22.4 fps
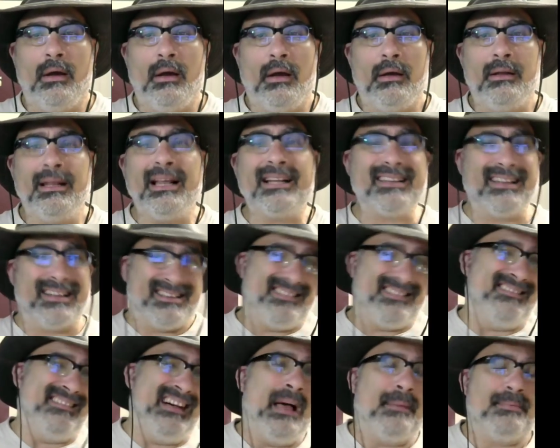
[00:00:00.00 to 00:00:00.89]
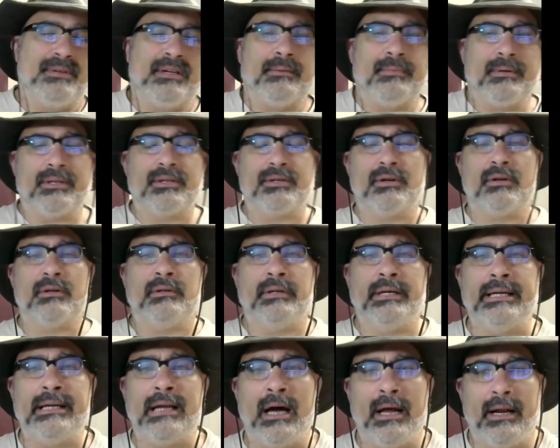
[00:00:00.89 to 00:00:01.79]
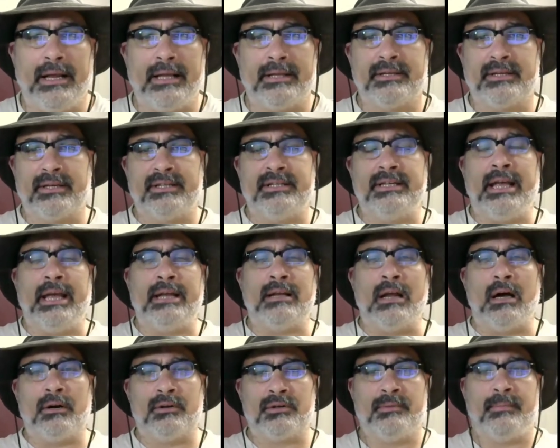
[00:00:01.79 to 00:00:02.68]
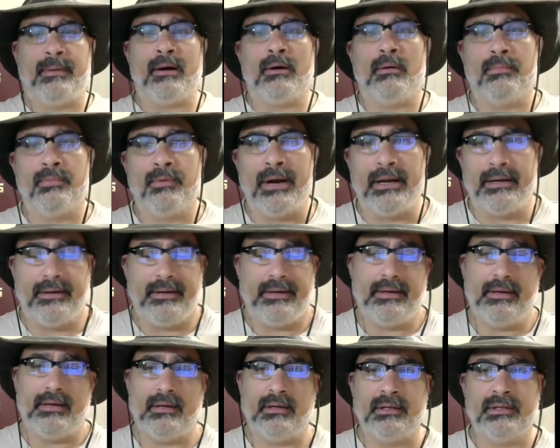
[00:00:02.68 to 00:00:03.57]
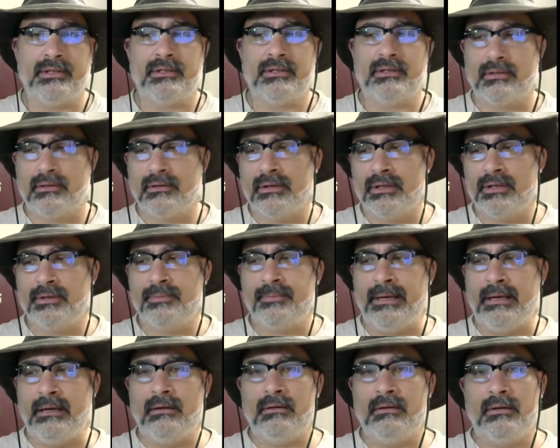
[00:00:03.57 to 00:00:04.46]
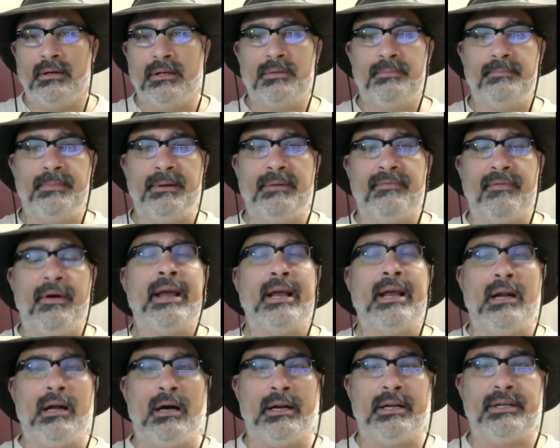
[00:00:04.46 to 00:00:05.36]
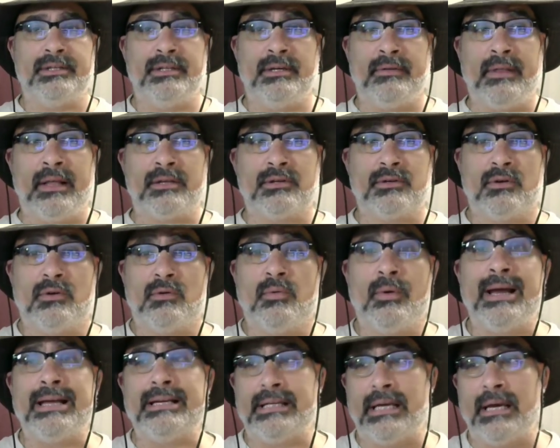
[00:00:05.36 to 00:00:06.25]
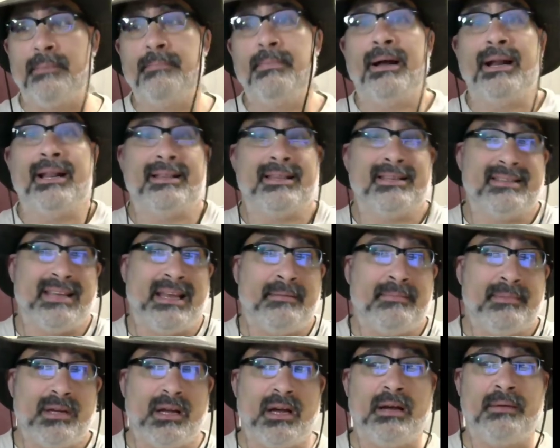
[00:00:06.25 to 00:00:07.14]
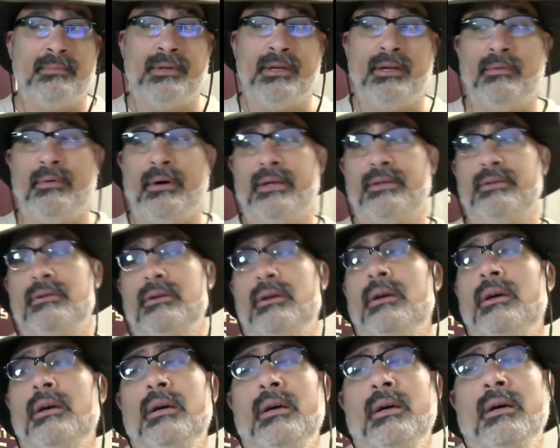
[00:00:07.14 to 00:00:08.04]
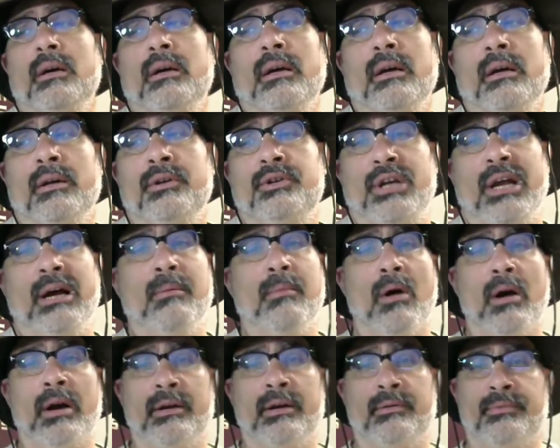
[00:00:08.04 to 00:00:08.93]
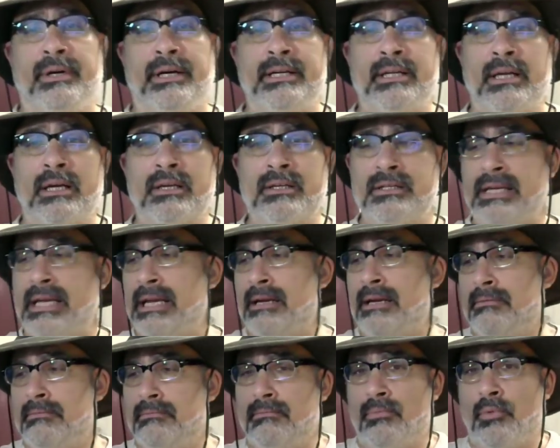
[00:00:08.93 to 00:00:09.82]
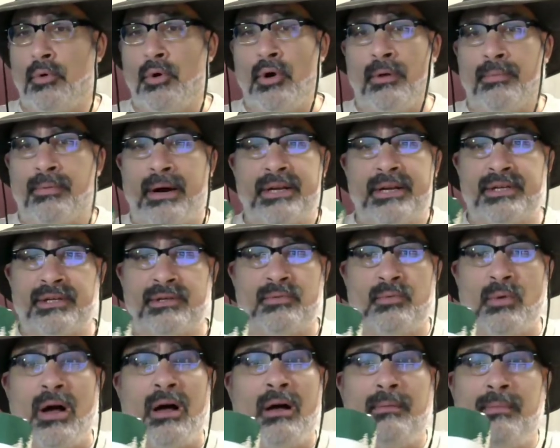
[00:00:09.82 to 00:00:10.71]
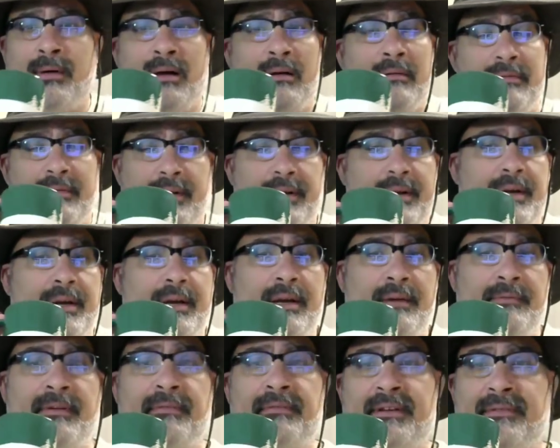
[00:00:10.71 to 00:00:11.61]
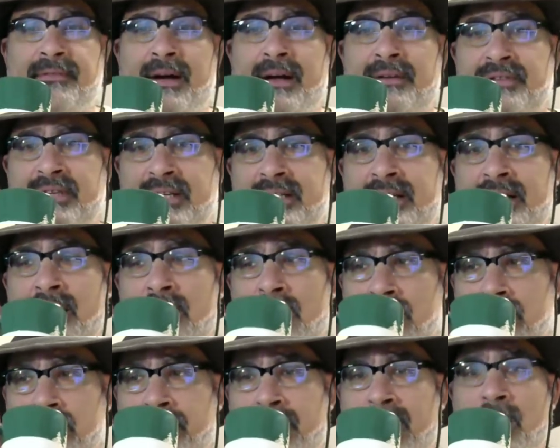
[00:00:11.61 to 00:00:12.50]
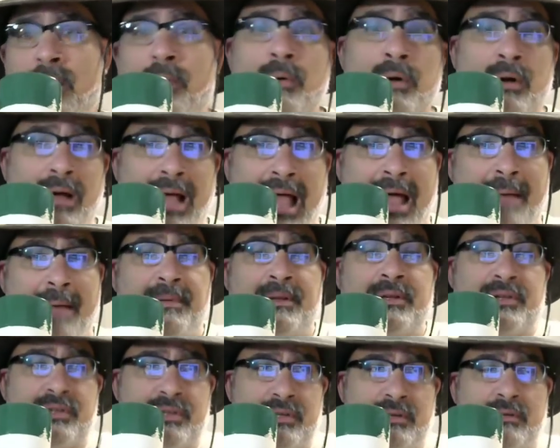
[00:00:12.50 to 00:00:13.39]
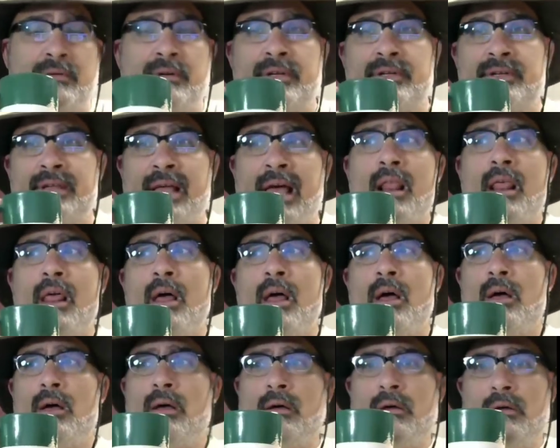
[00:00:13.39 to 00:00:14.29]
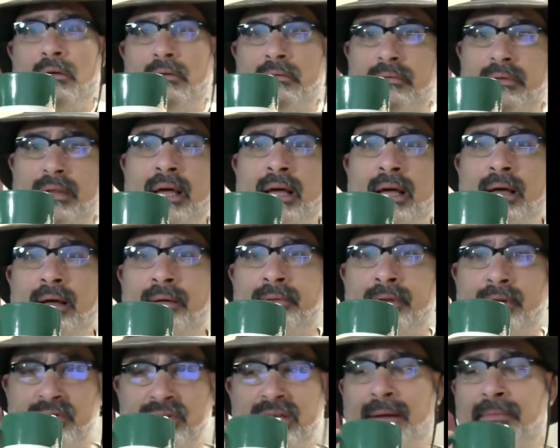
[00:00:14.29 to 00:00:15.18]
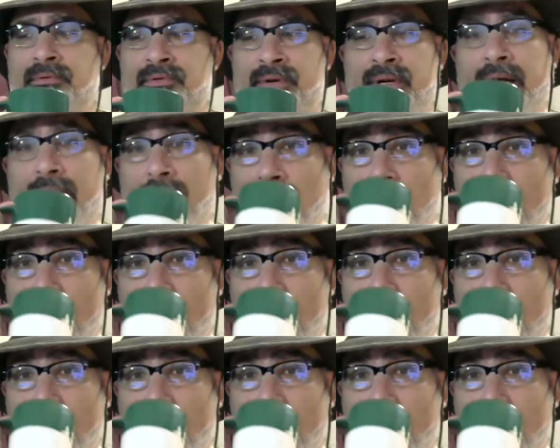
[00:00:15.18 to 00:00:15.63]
Not that it's collapsing, but certainly not at $68 a barrel Brent. Let's be frank and honest here. That's crazy. But at the same time, the U.S. shale market really does need oil prices well above $55, $60 a barrel. What will happen soon is that they'll stop drilling.